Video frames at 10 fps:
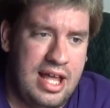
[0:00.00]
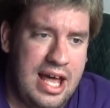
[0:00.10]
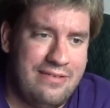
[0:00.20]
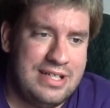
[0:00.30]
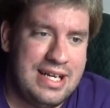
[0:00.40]

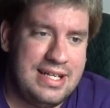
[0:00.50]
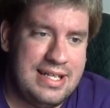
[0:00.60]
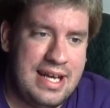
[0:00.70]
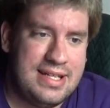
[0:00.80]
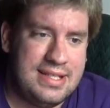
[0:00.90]
Ever take
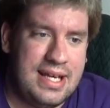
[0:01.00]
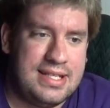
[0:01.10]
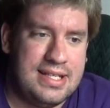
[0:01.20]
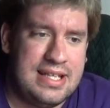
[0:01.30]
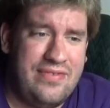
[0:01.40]
dance
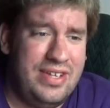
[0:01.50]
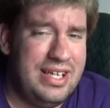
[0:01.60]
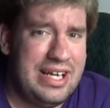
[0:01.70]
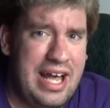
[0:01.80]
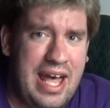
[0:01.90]
lessons? I feel
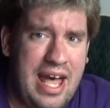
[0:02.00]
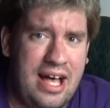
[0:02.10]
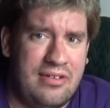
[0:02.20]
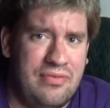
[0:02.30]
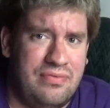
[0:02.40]
like I
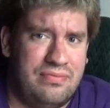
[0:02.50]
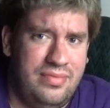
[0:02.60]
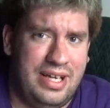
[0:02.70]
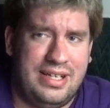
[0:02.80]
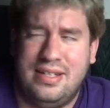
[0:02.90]
have.
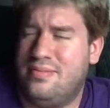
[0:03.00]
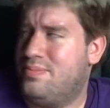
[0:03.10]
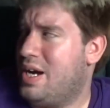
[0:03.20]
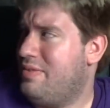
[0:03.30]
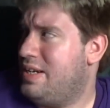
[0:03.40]
Like,
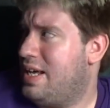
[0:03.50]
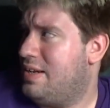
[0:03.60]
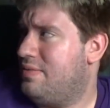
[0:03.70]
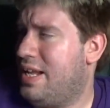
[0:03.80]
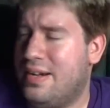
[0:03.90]
probably not
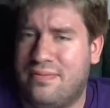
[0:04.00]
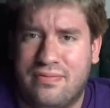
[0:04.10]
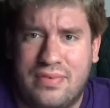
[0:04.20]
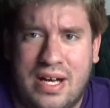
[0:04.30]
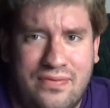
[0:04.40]

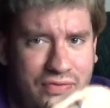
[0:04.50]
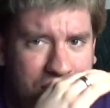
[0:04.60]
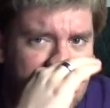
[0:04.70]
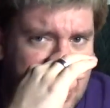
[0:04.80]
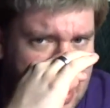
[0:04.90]

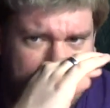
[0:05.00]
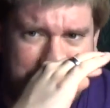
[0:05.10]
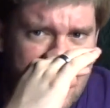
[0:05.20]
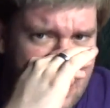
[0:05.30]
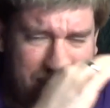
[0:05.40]
formally, but